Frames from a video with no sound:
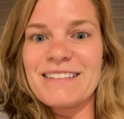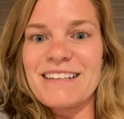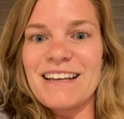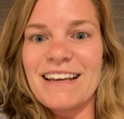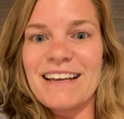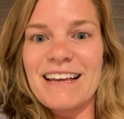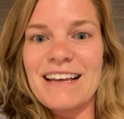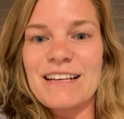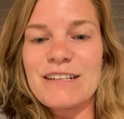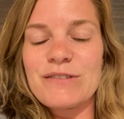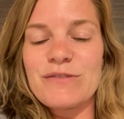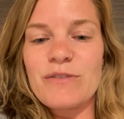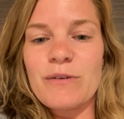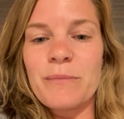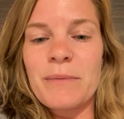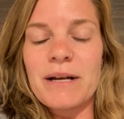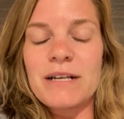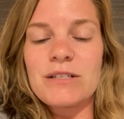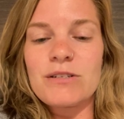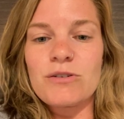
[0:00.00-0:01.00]
I guess, for
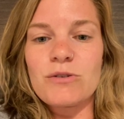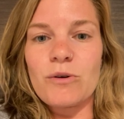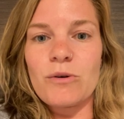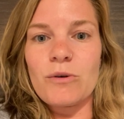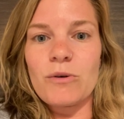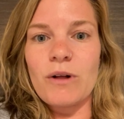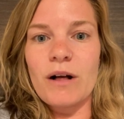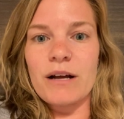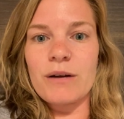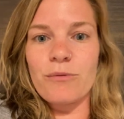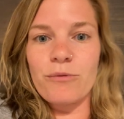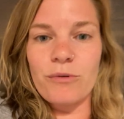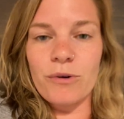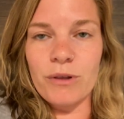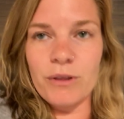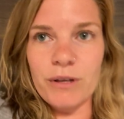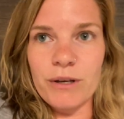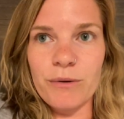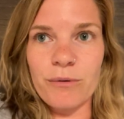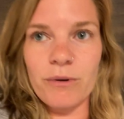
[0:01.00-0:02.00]
my soul. I
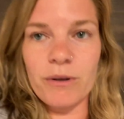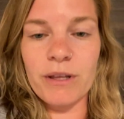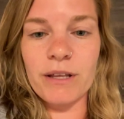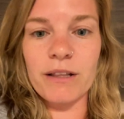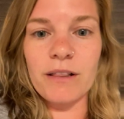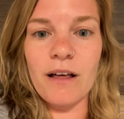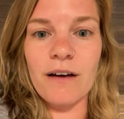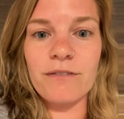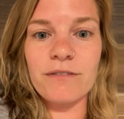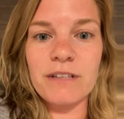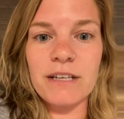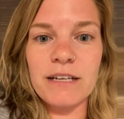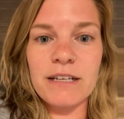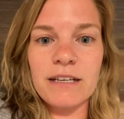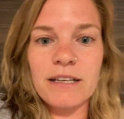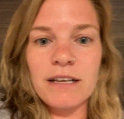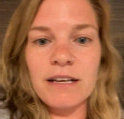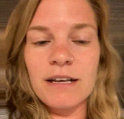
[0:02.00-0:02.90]
really loved it.